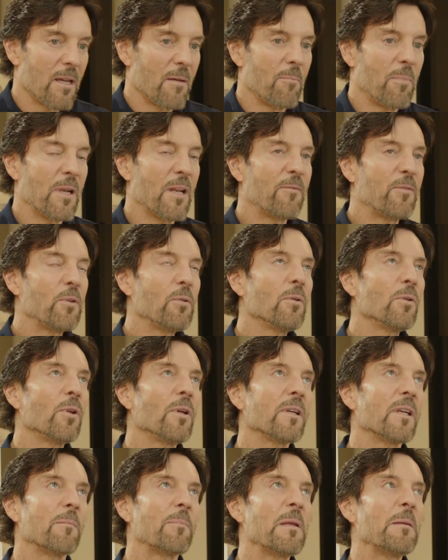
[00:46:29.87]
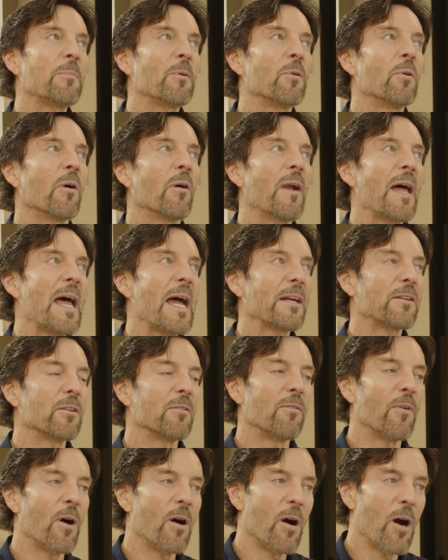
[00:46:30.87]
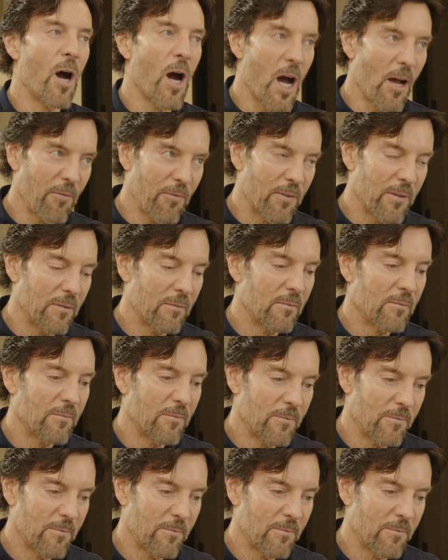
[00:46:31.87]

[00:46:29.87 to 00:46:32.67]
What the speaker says: But if you look at people who are active often,